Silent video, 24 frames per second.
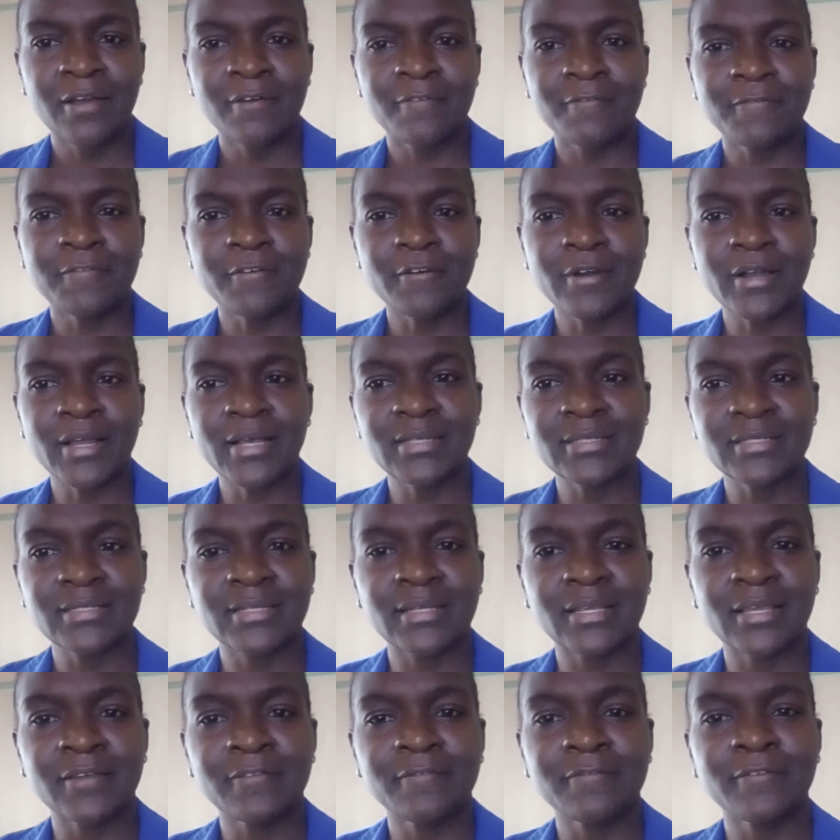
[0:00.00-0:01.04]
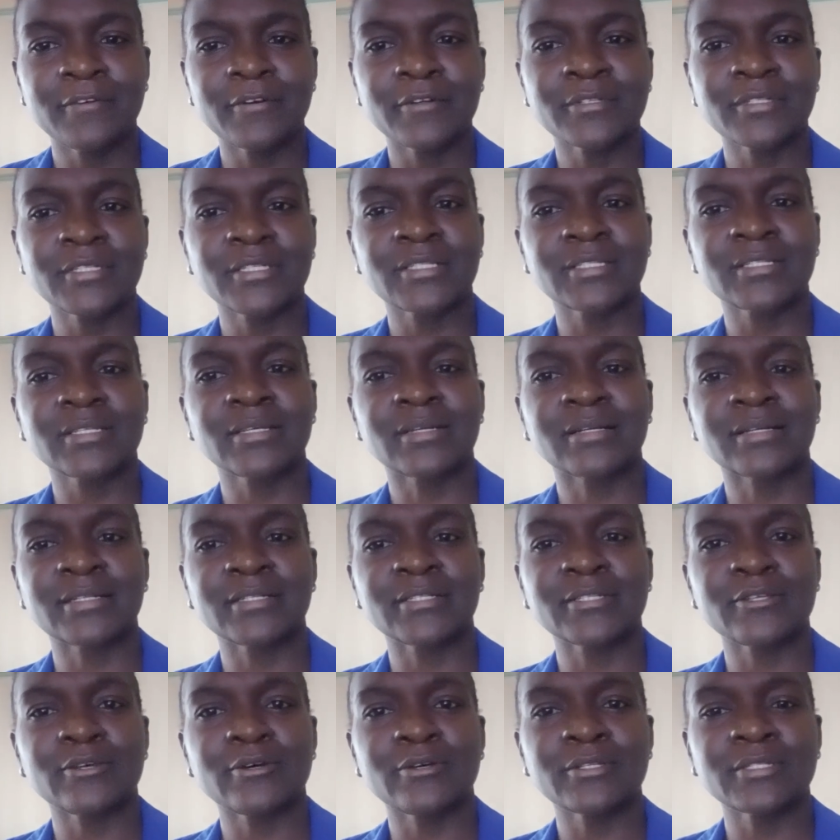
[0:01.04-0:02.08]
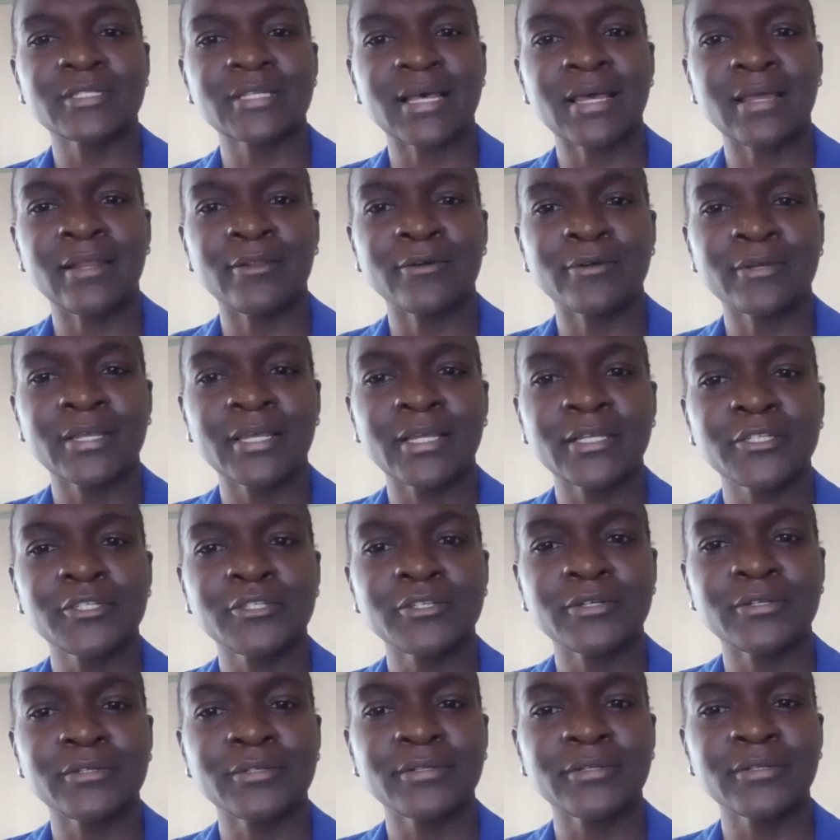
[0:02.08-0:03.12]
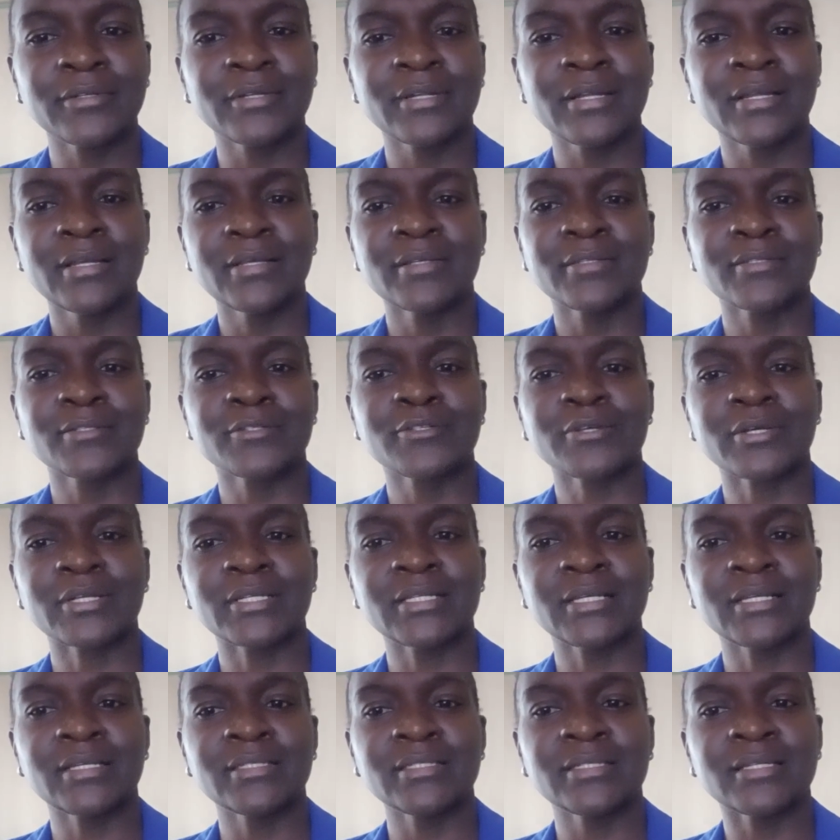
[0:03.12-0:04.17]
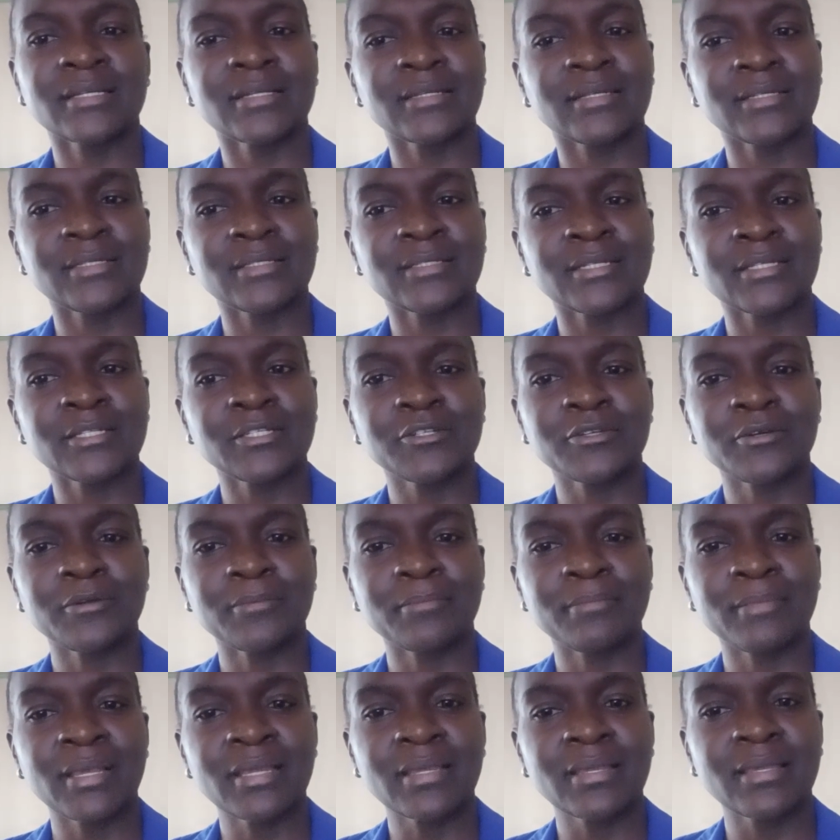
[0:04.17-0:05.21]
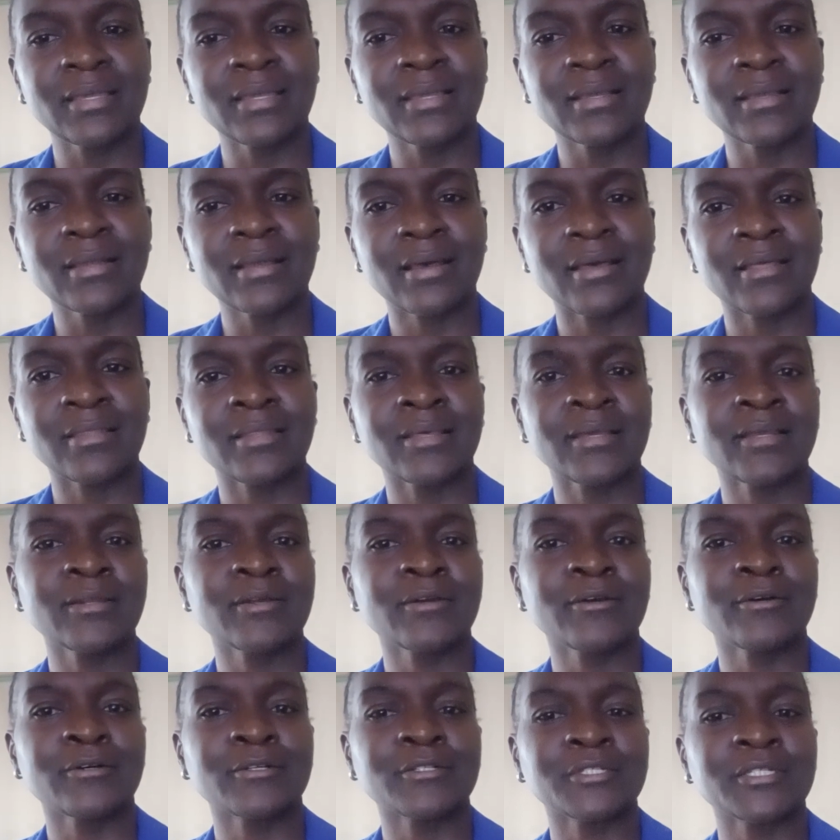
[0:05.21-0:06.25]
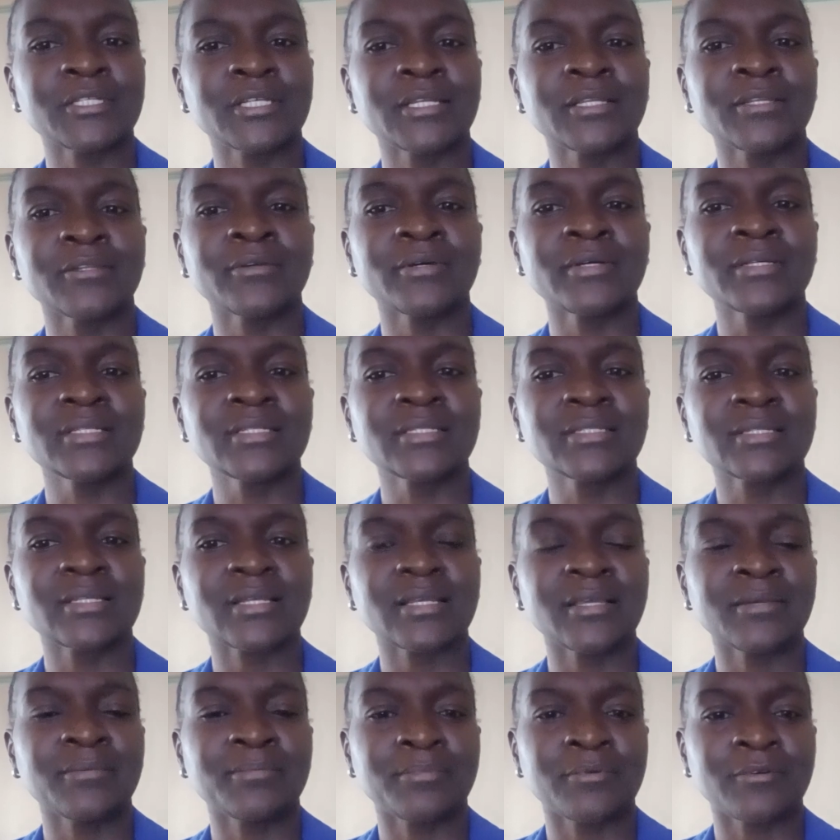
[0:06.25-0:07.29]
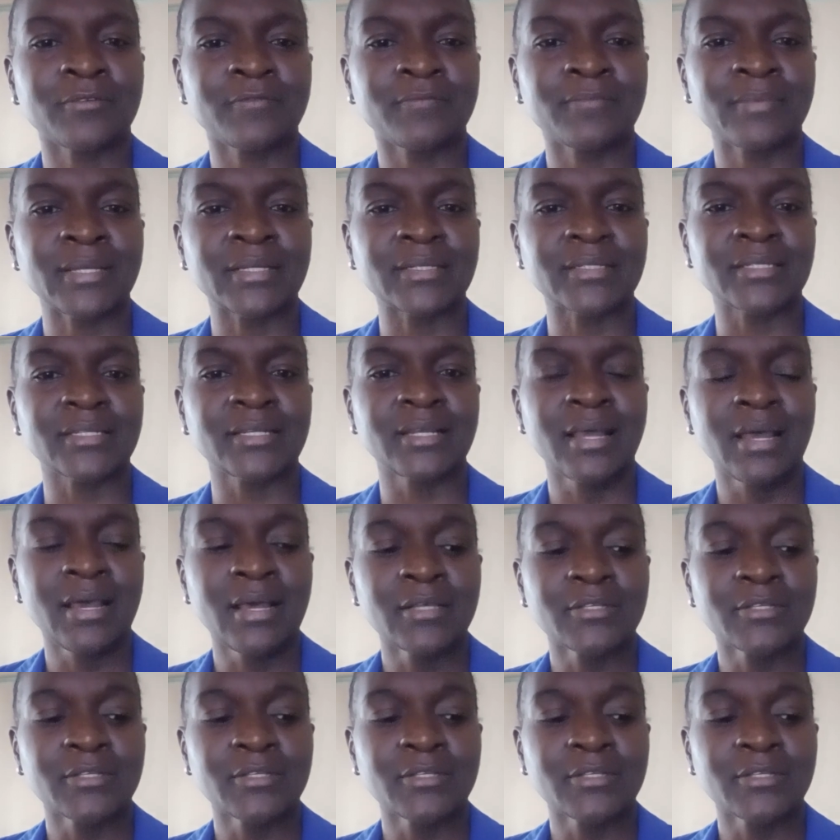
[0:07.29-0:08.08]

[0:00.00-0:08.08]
Focused efforts, resource allocation, strategic decision making, and then continuous improvement.